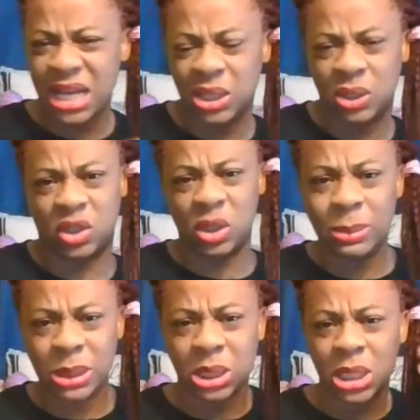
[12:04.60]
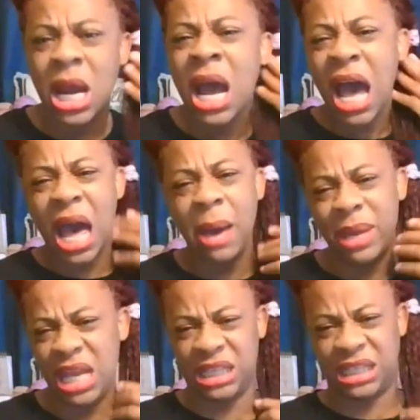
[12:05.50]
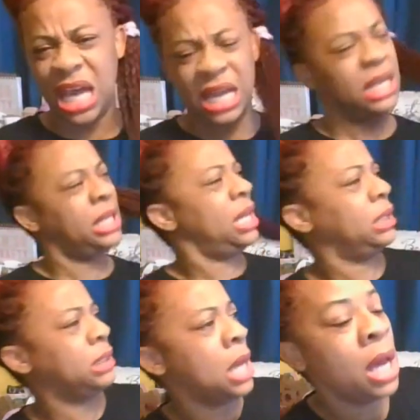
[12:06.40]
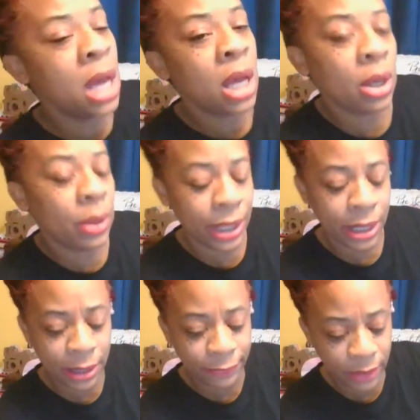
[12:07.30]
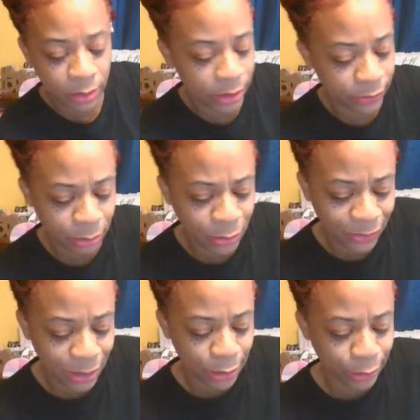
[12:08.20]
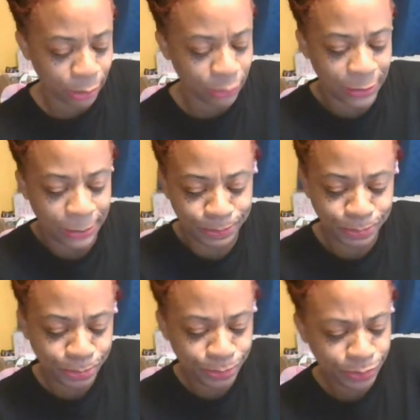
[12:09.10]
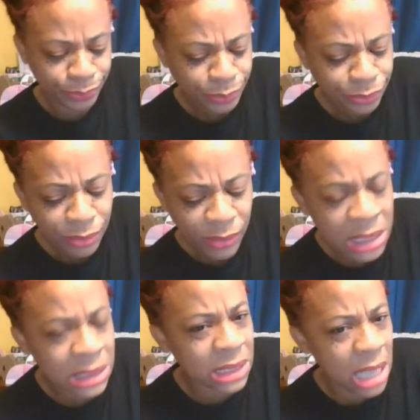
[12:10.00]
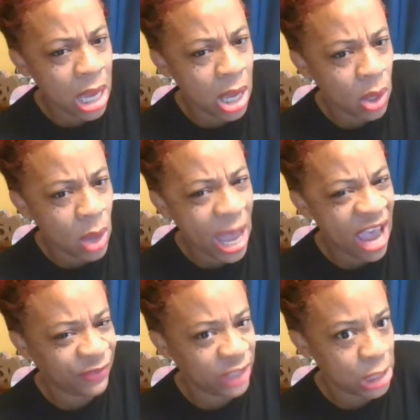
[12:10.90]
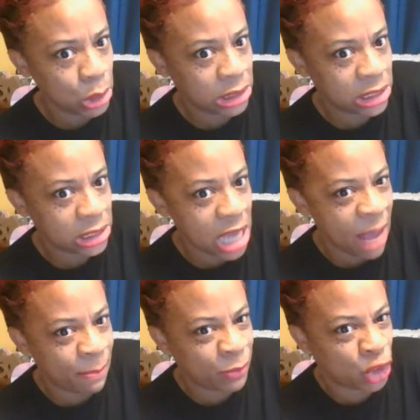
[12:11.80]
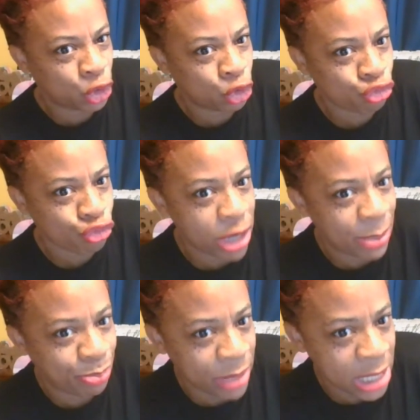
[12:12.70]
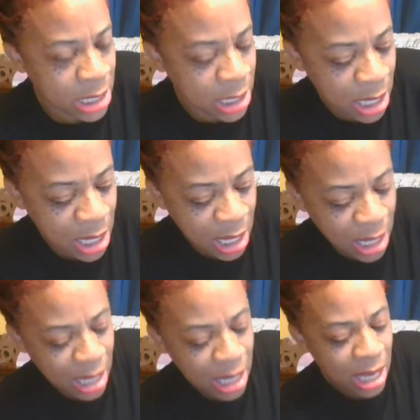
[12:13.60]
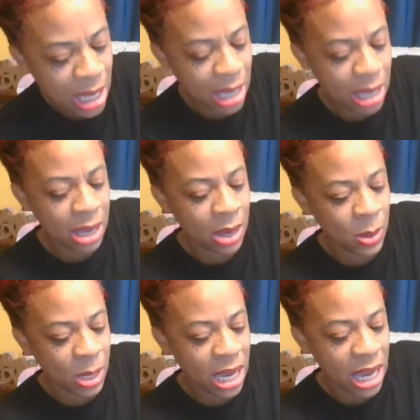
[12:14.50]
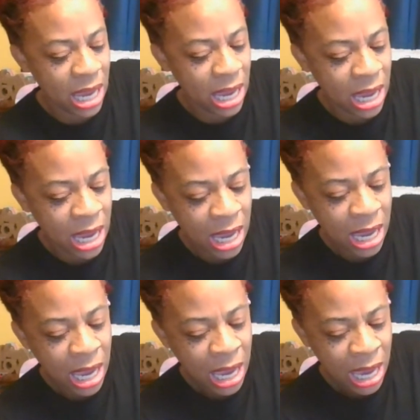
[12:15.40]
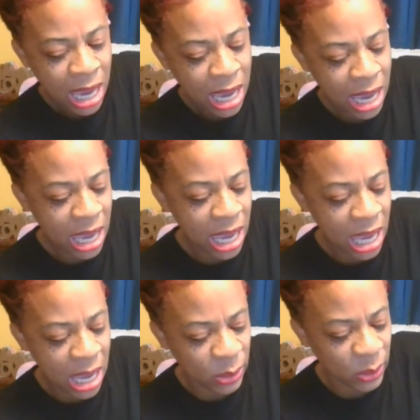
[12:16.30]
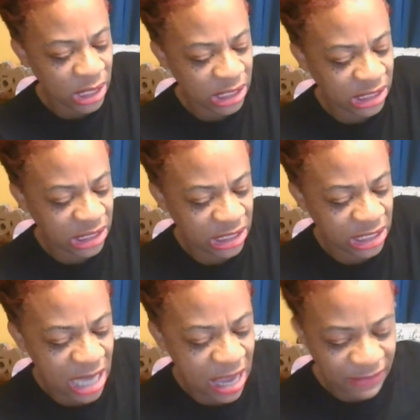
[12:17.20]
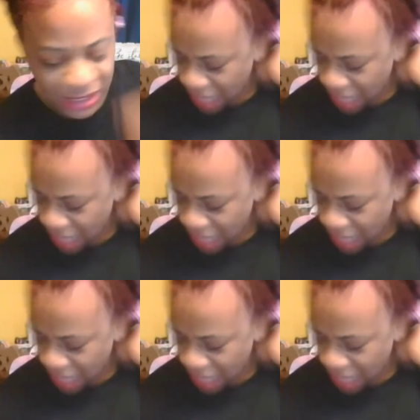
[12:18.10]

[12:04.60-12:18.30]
I ain't no stripper, girl. I'm an exotic dancer. Okay, Kai, fine, whatever. Move along, girl, move on. So, after you stop stripping, okay, what you did after